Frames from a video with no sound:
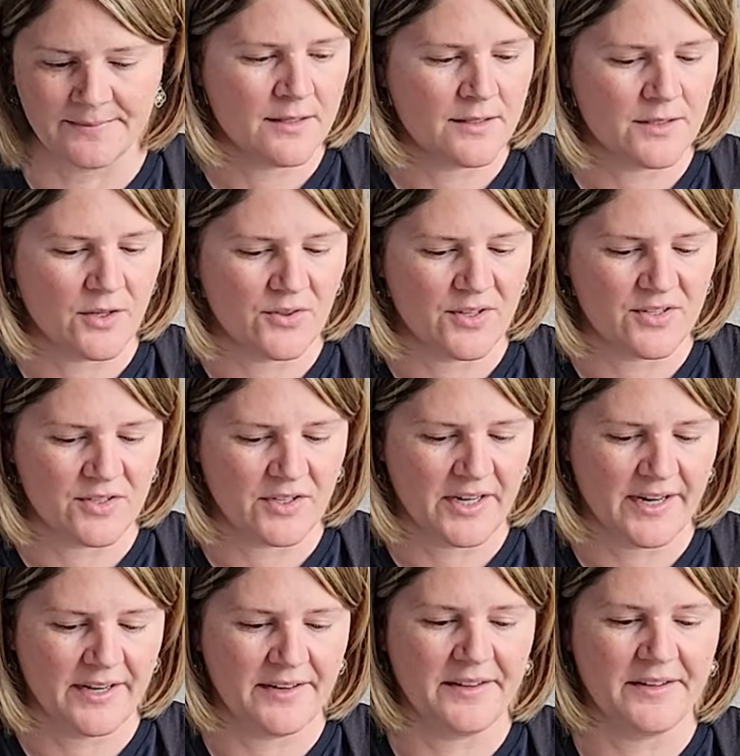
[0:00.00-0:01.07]
So these are
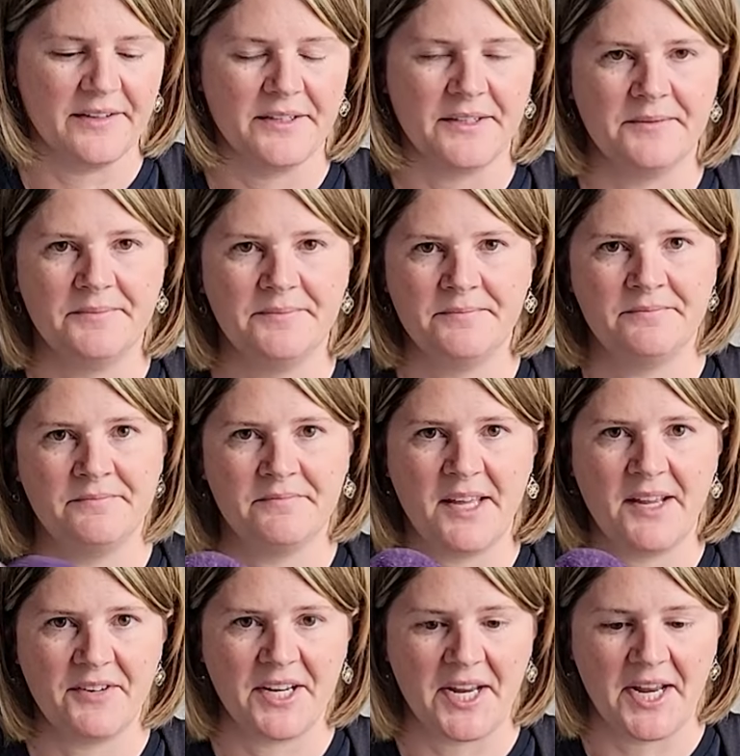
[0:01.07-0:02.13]
kind of the
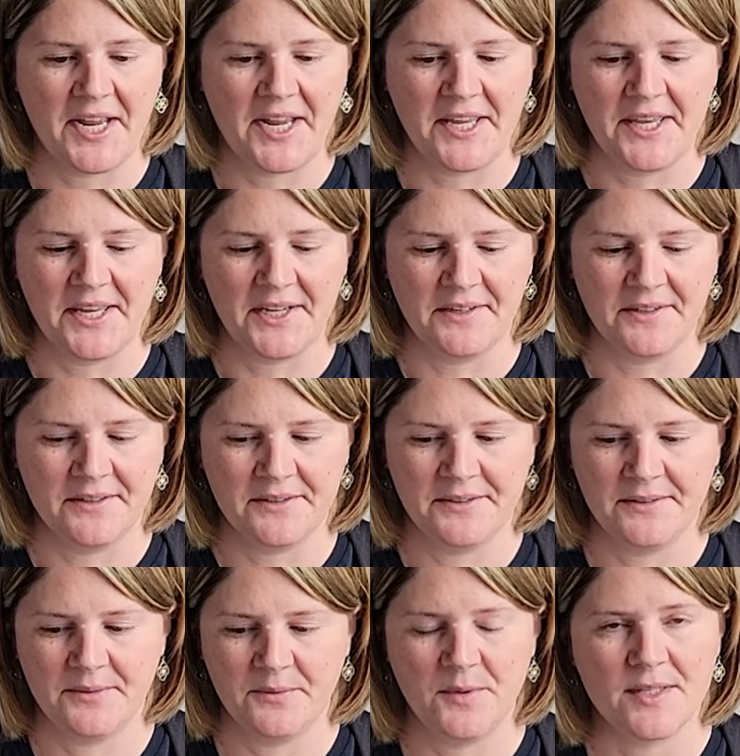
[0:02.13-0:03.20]
everyday hiking
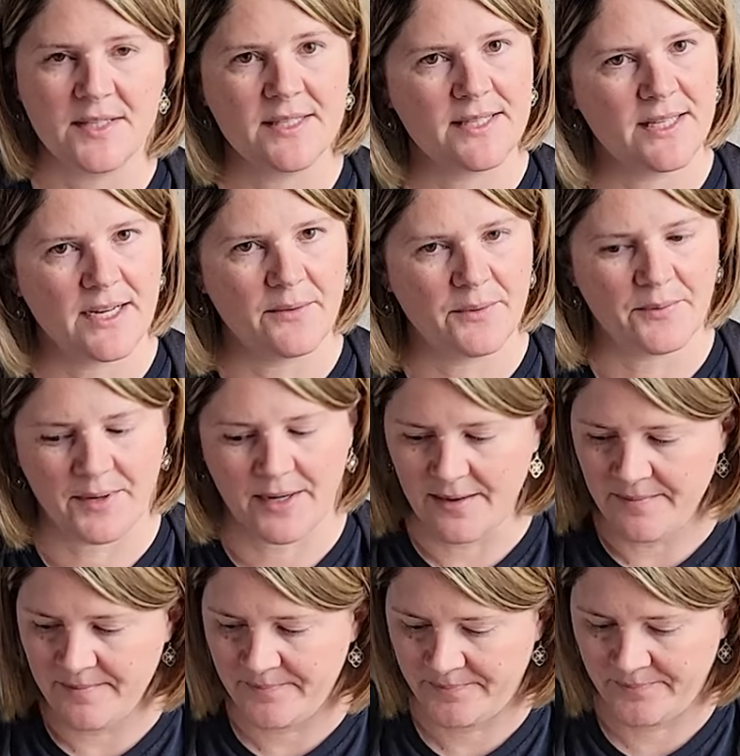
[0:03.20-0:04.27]
ones that I would
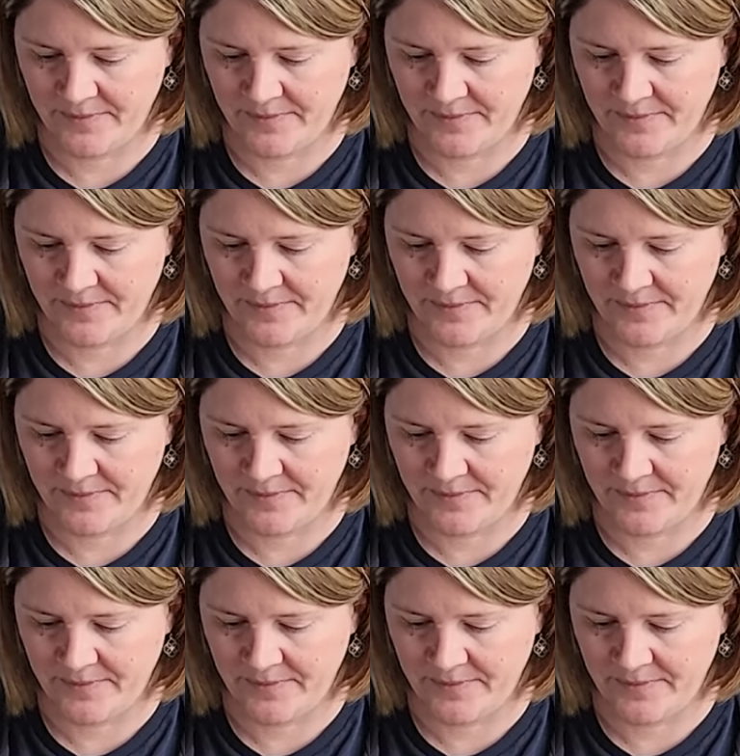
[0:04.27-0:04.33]
wear.